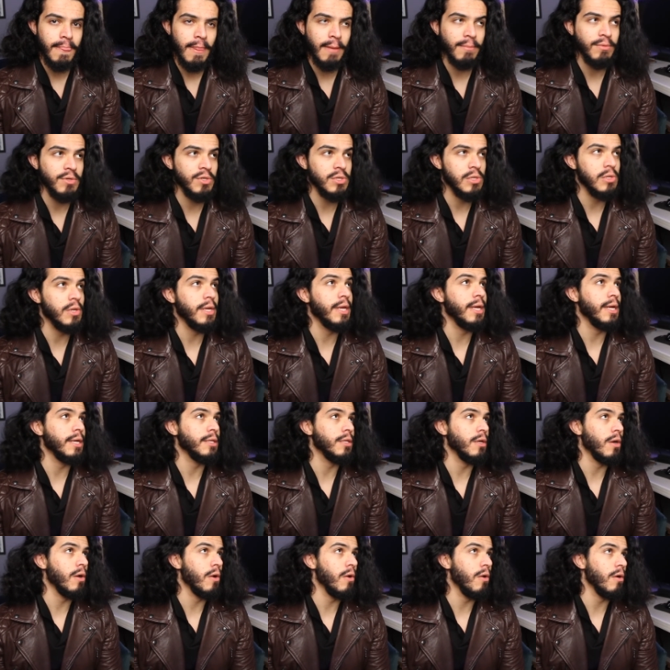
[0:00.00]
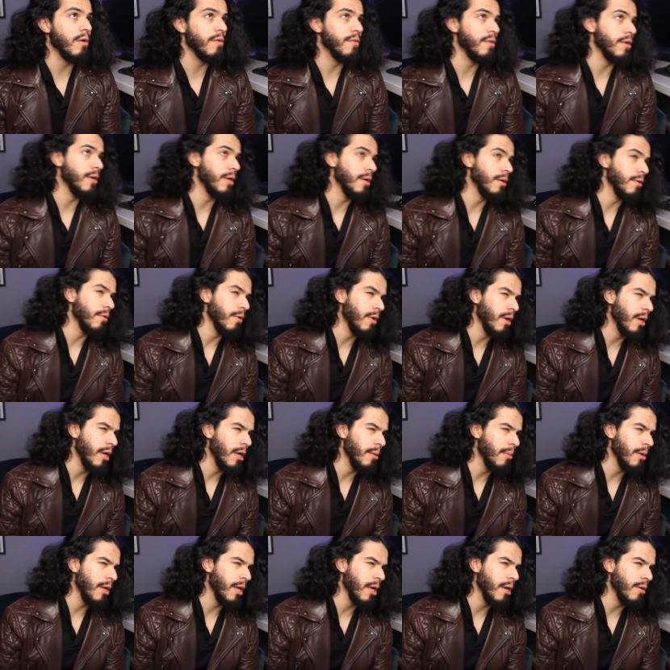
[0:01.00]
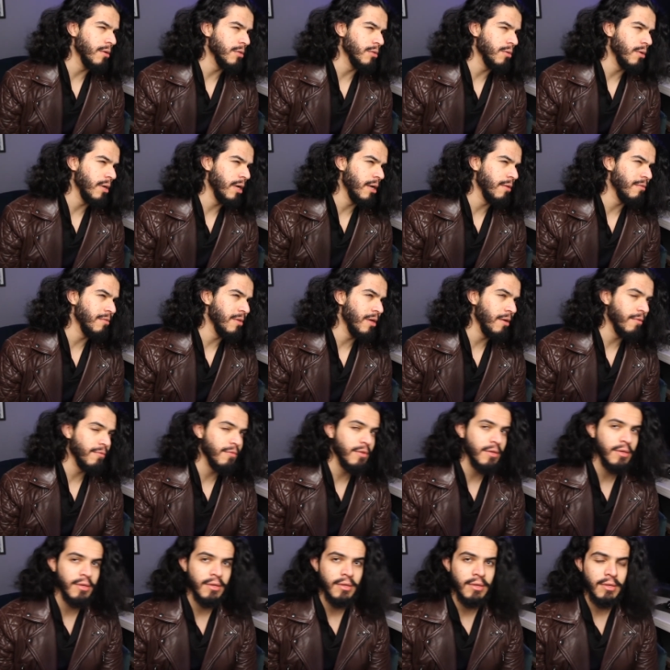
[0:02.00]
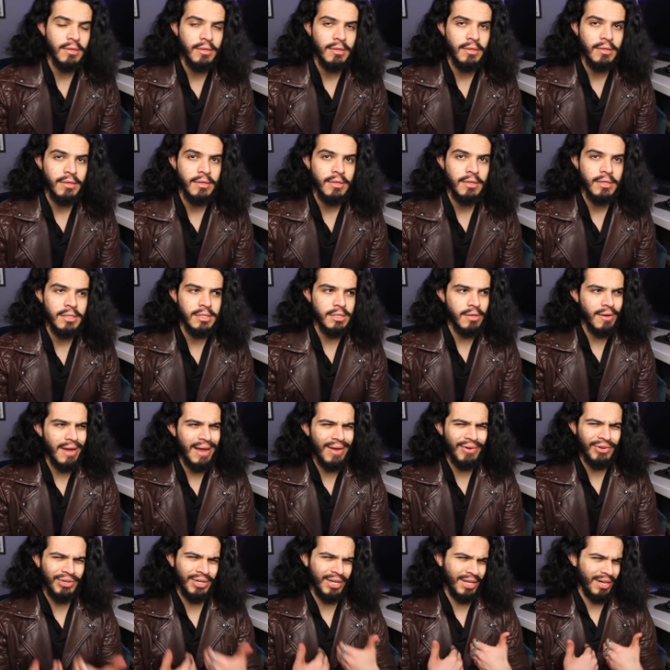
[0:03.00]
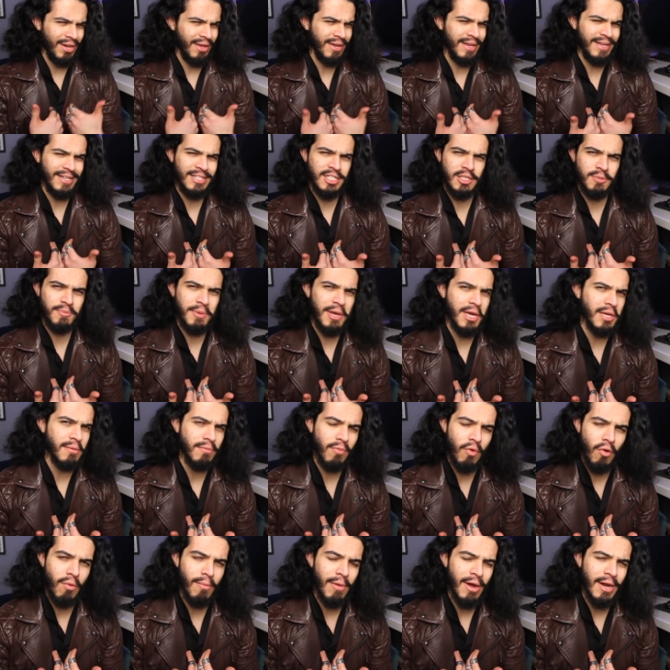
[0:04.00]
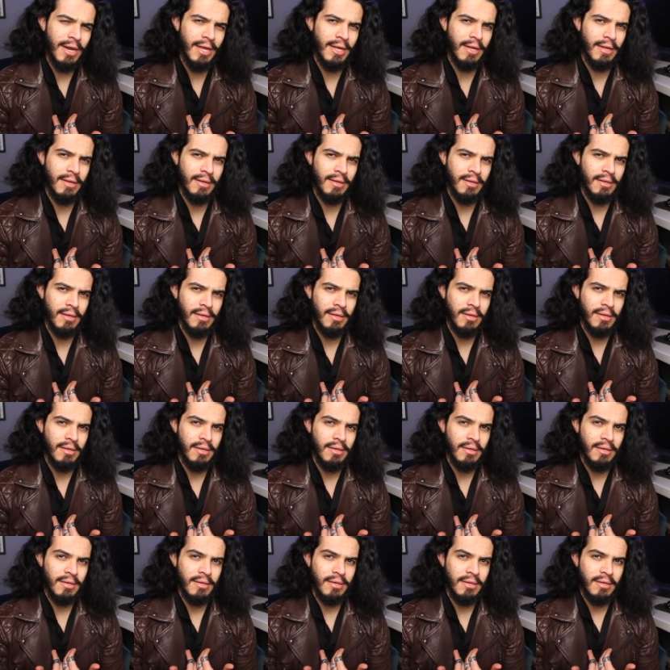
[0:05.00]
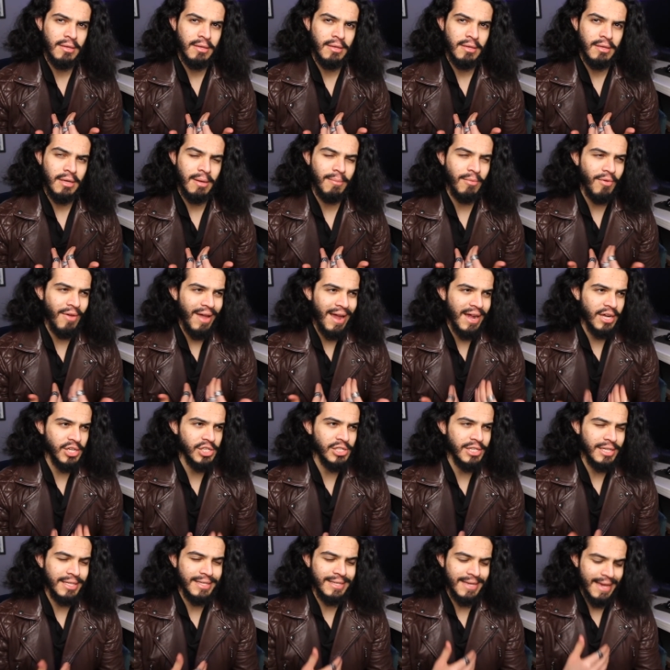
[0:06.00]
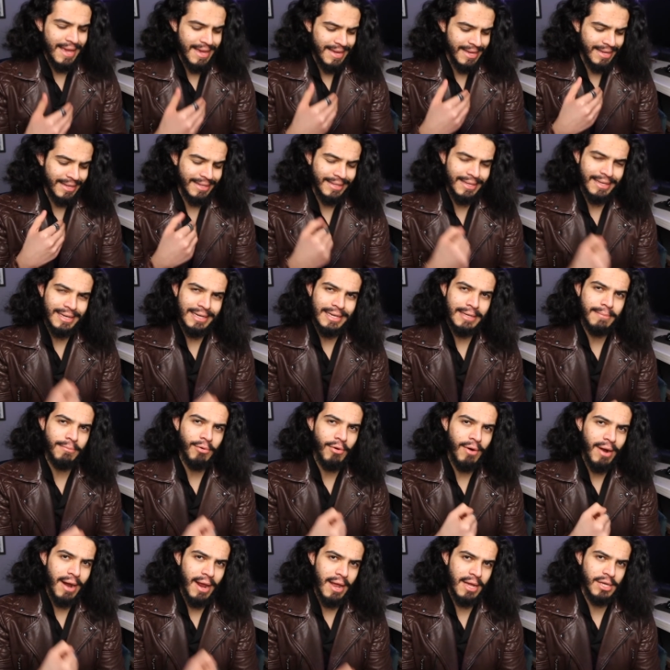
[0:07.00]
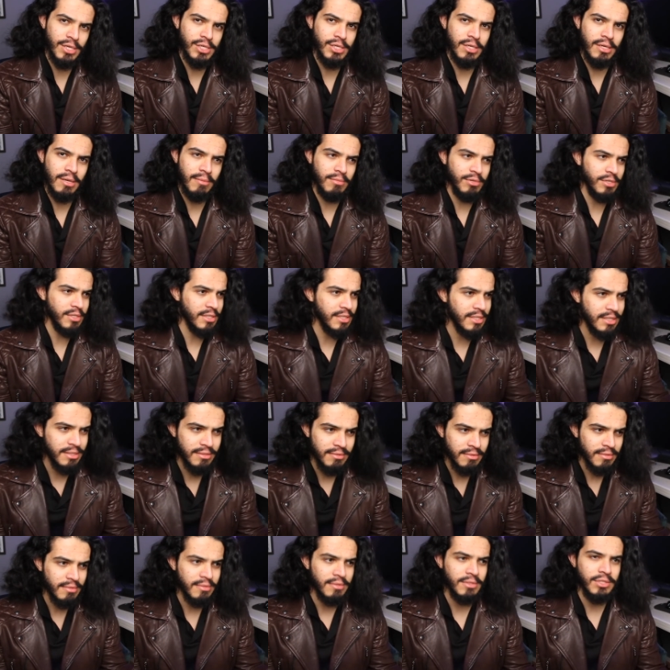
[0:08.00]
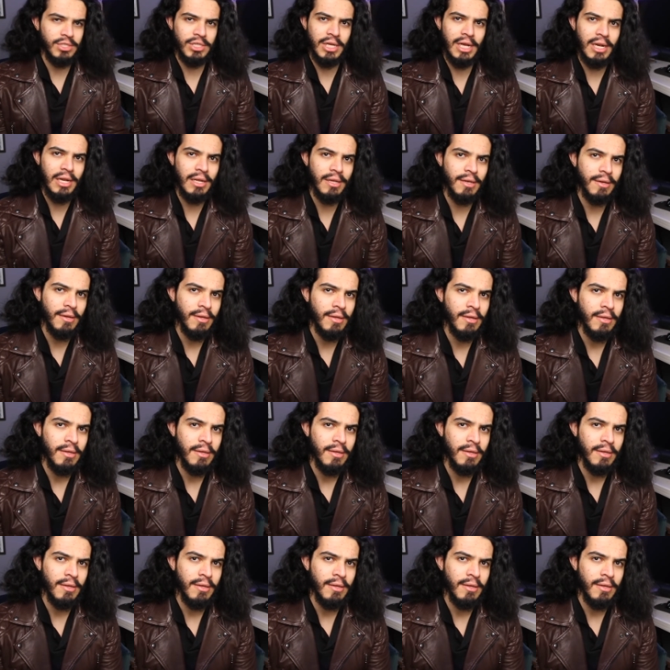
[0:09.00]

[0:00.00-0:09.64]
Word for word: I'm just looking at the clock thinking, right, how many hours do I have left? So how can I expect more money? I'm not actually taking deliberate action. I'm just chilling.